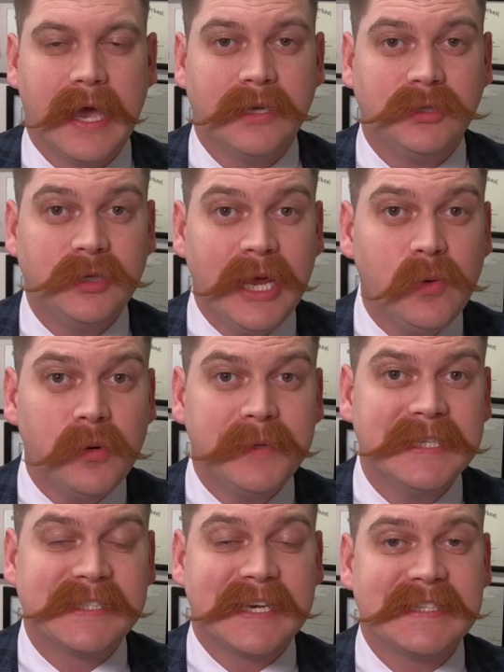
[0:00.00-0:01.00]
Today we'll be
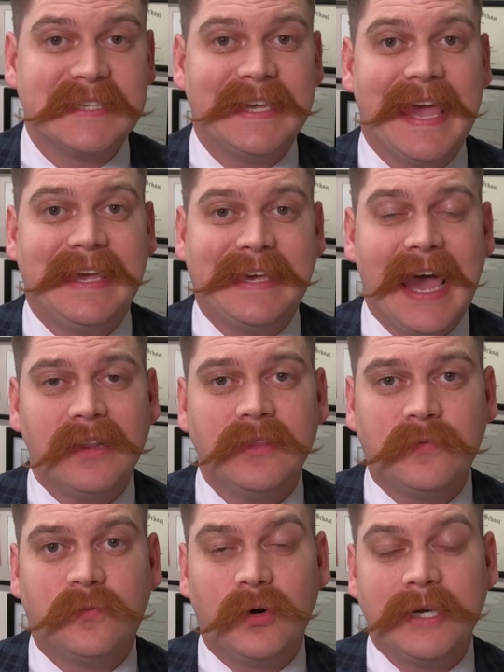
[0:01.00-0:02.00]
discussing a
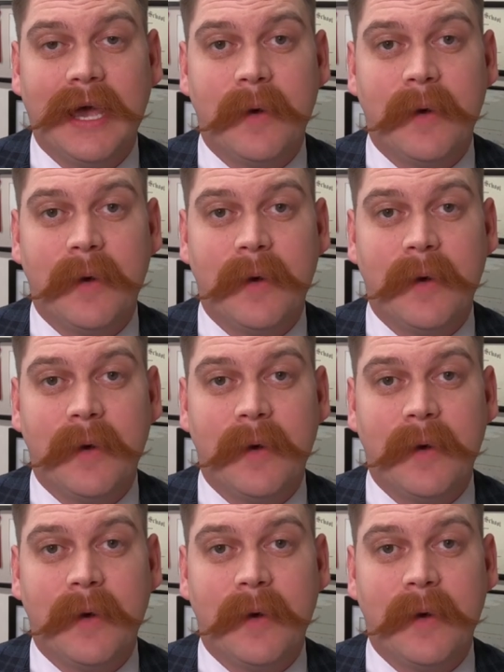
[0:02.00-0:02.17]
California